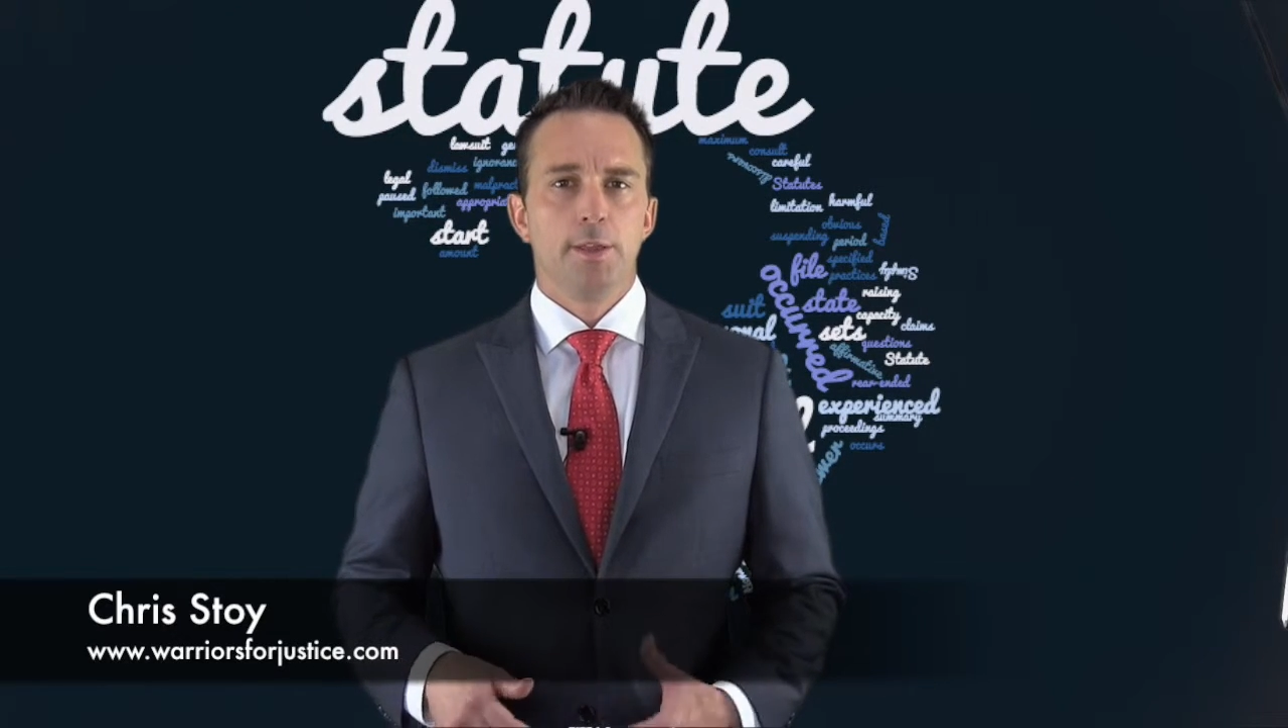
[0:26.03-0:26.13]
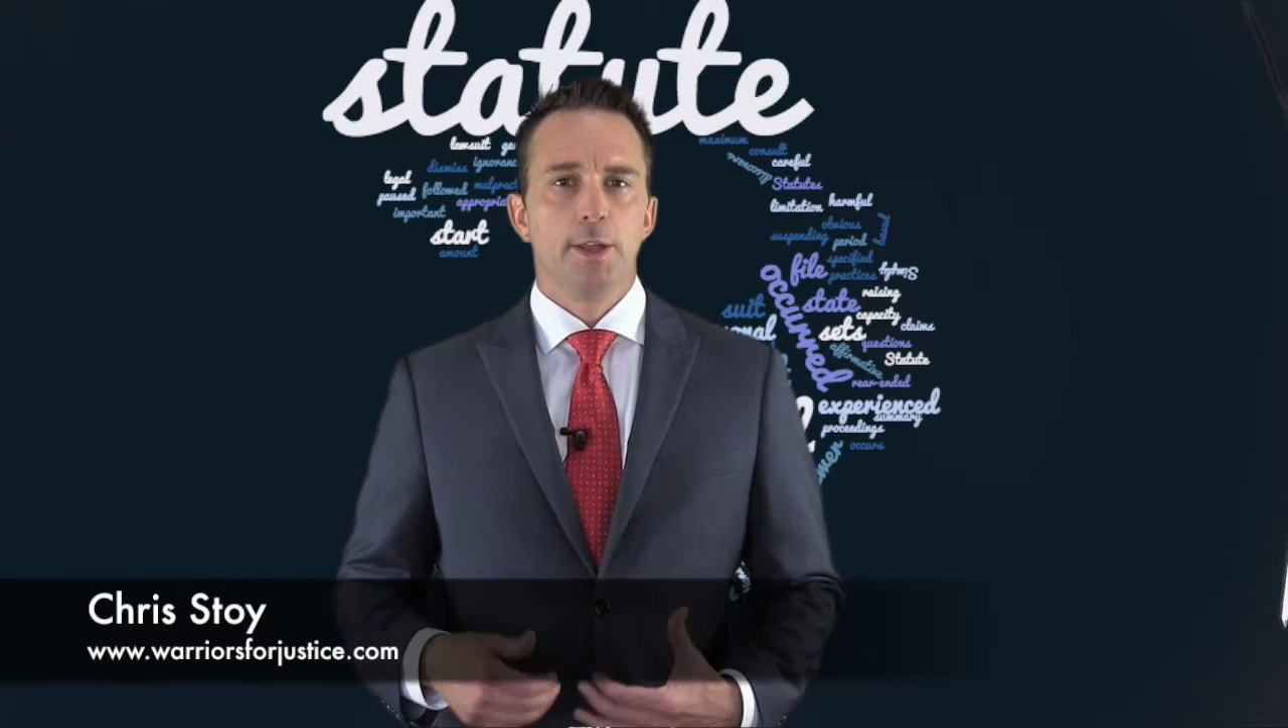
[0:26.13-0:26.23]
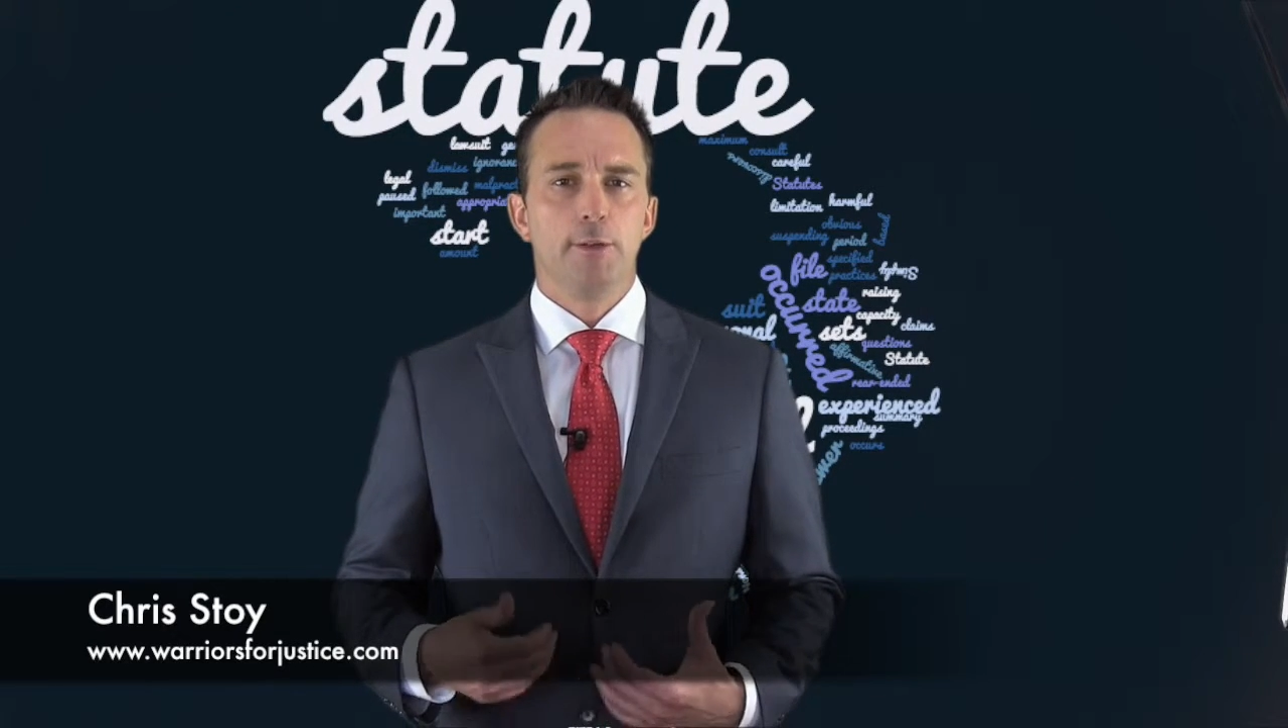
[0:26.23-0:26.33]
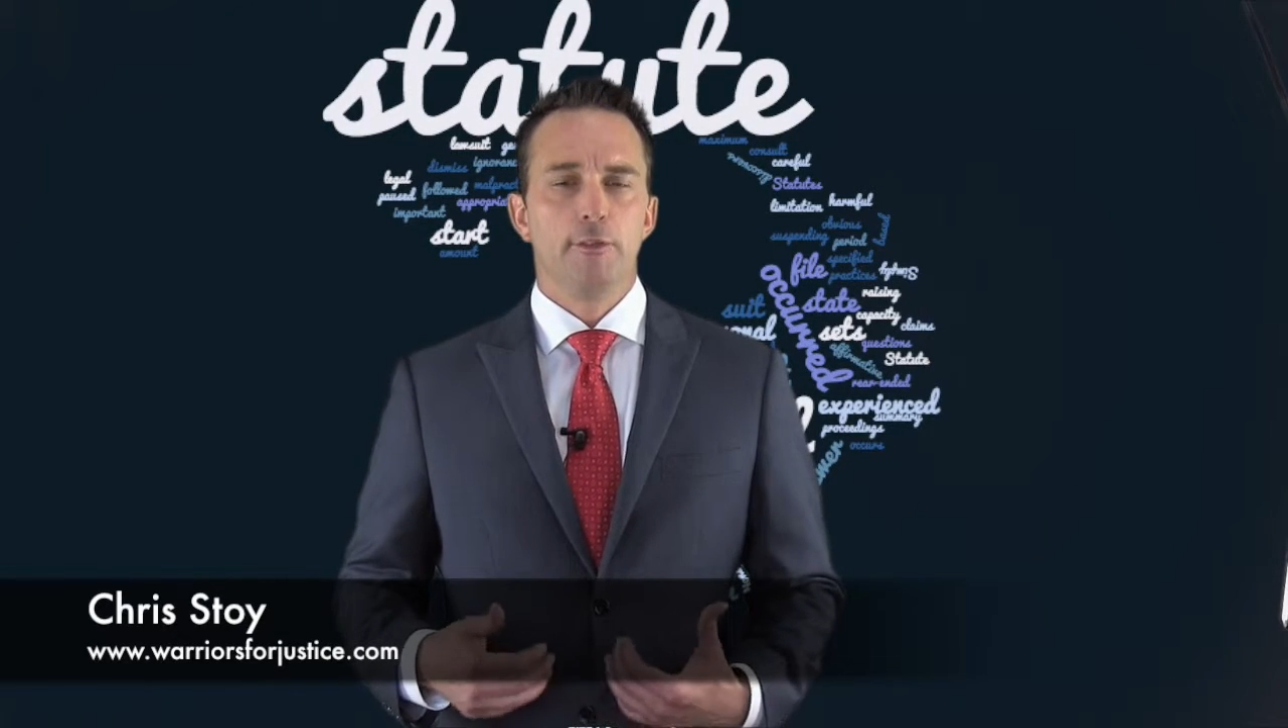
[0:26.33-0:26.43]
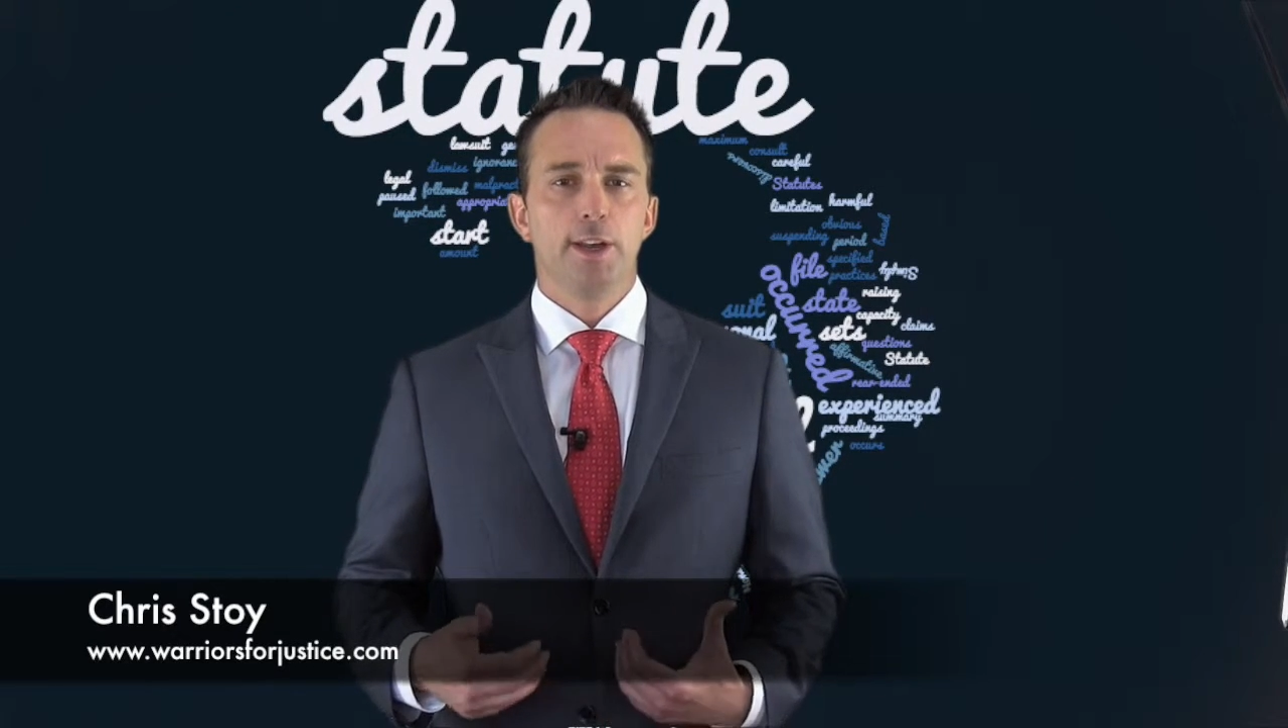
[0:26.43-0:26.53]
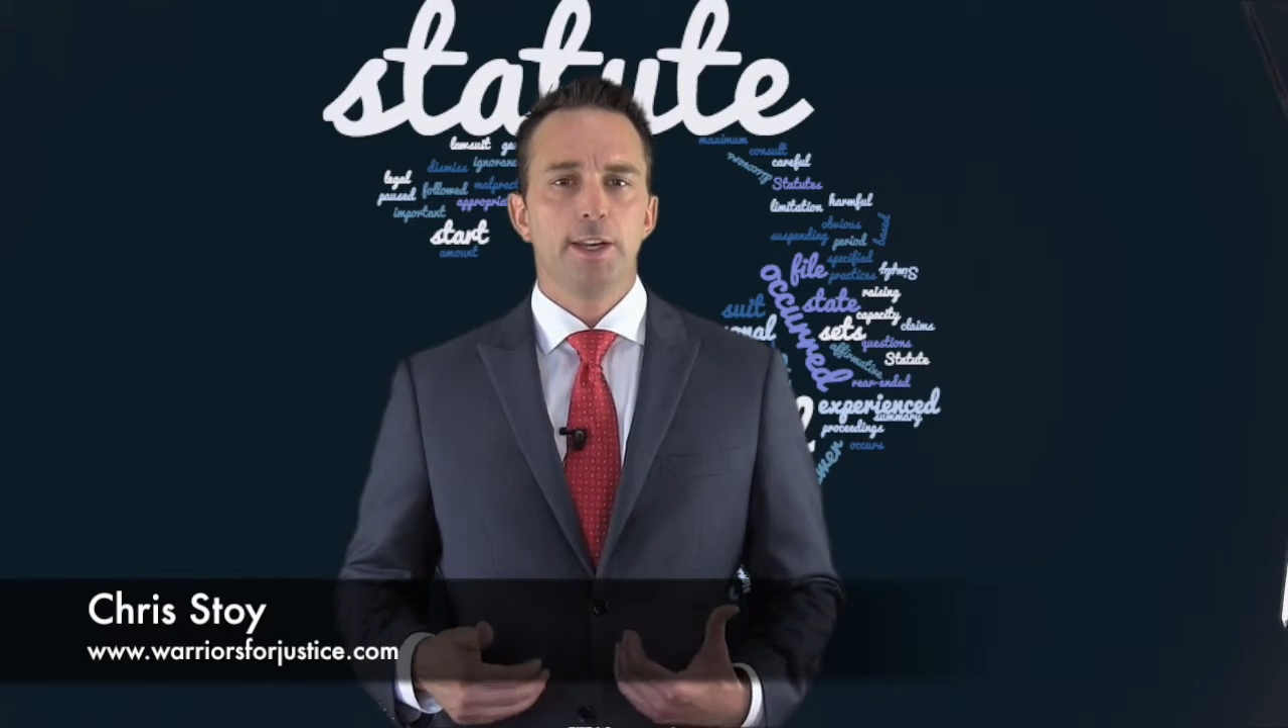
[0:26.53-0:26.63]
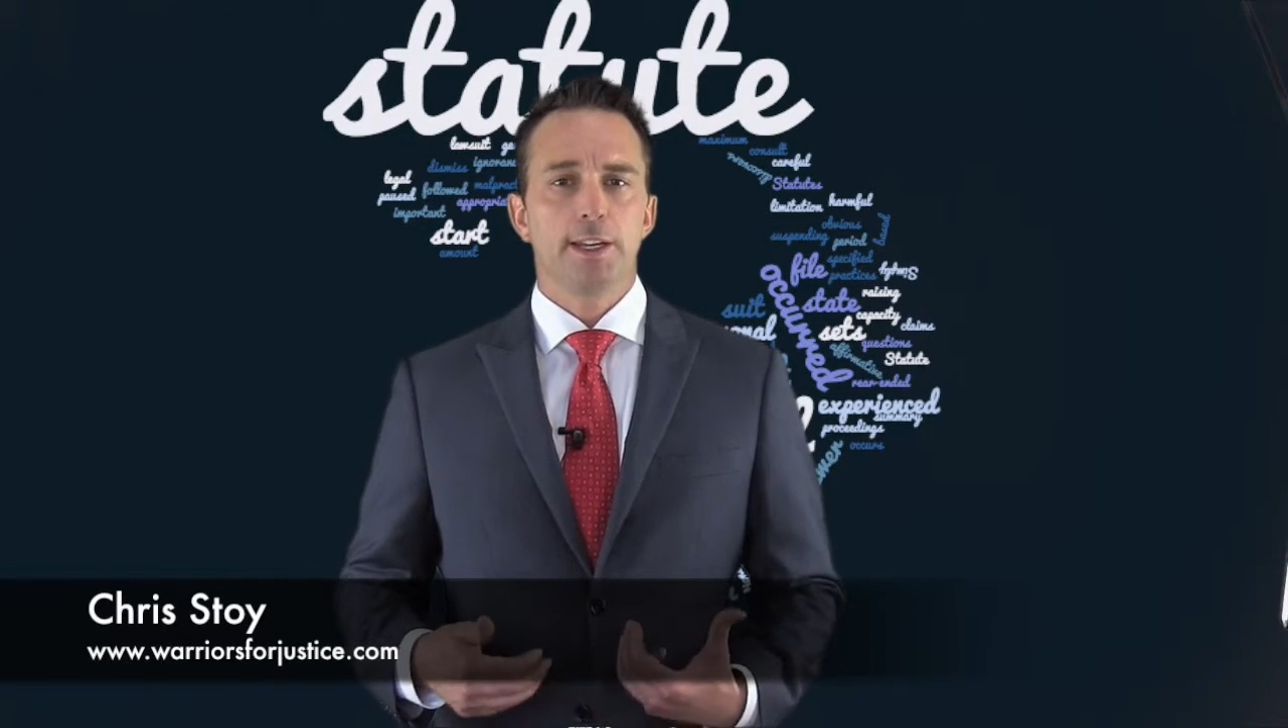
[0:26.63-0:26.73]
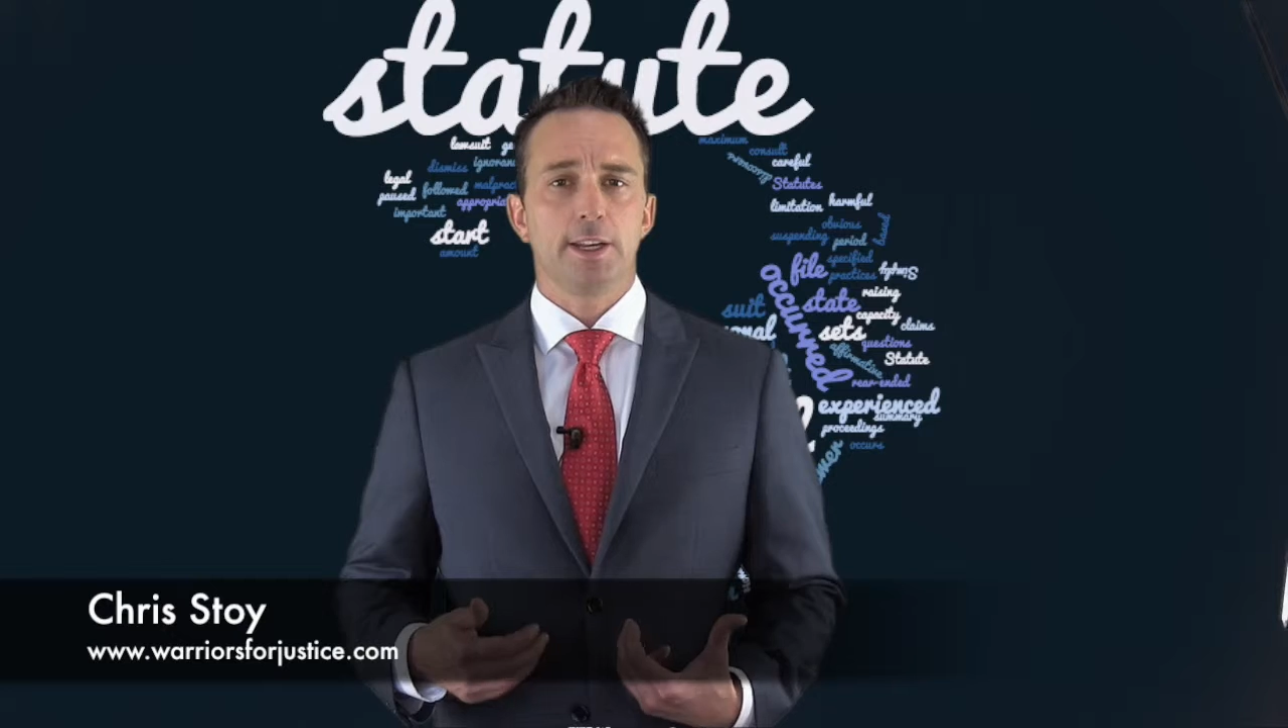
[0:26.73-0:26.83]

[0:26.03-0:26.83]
The defendant